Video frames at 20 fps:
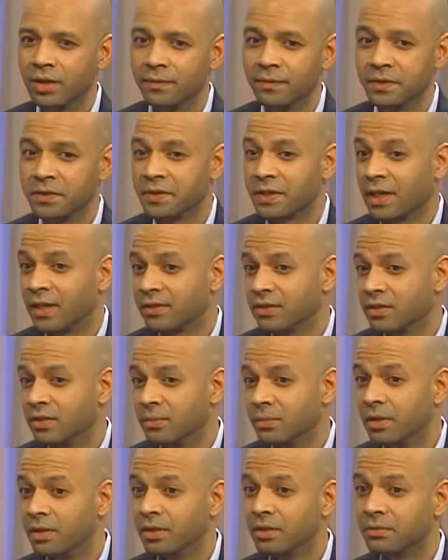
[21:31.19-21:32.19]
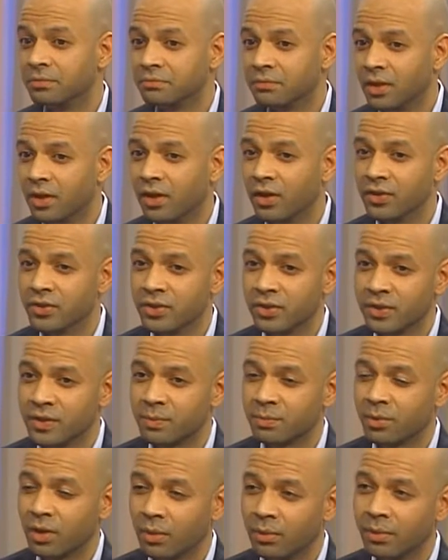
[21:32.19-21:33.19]
If it sags in the middle, odds are
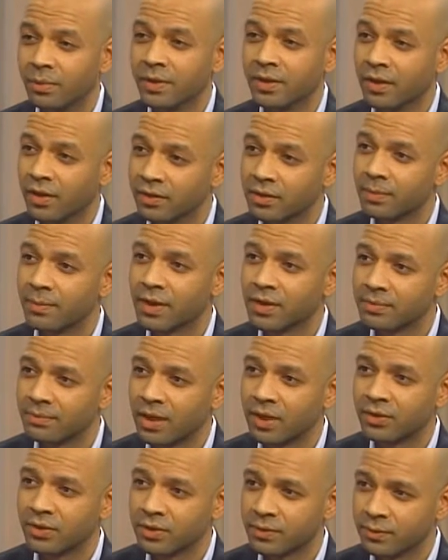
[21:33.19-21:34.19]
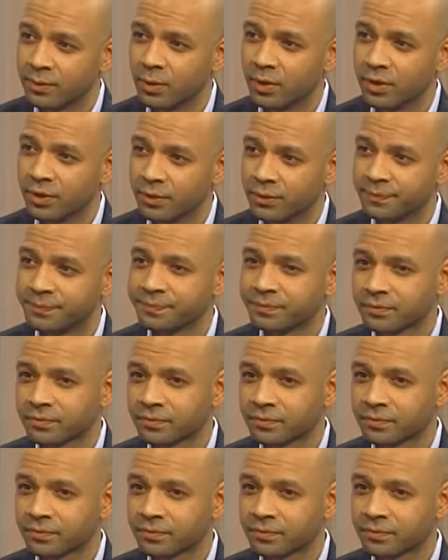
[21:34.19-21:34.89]
it's probably not the best mattress for you.